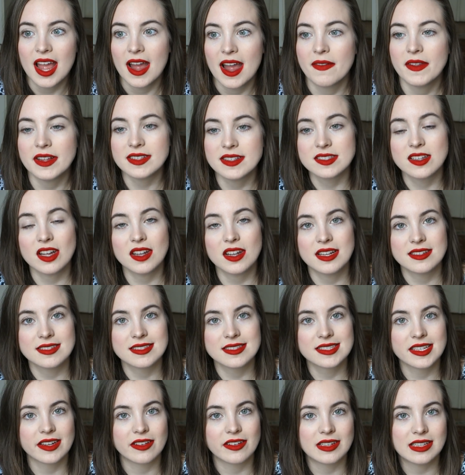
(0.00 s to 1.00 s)
and that's not
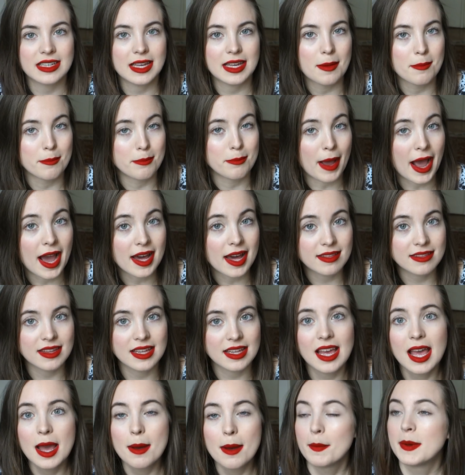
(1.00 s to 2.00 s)
necessarily a bad
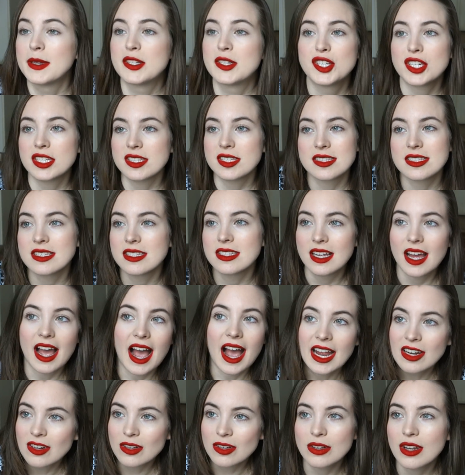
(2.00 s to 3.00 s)
thing, but just
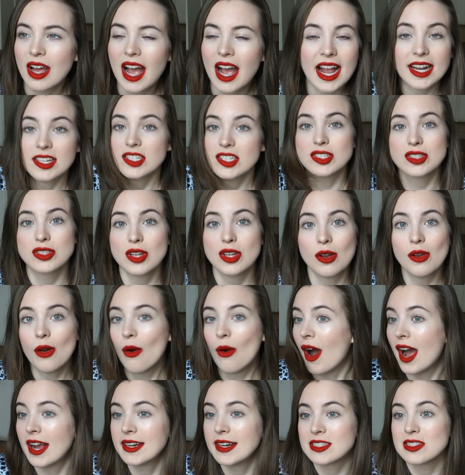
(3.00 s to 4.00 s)
I just
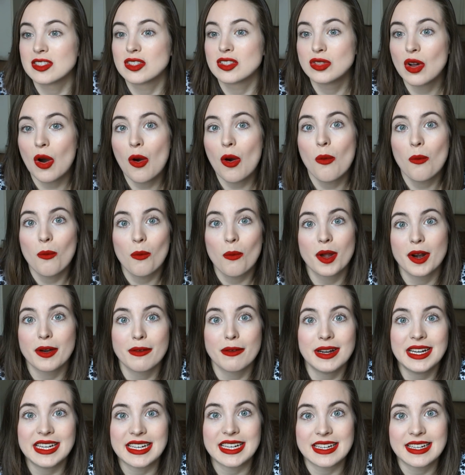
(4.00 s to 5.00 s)
don't want to
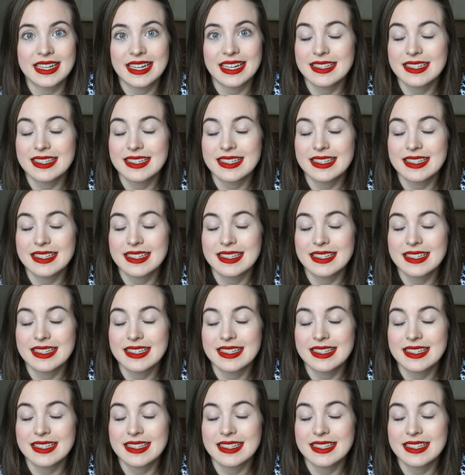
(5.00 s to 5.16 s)
read it.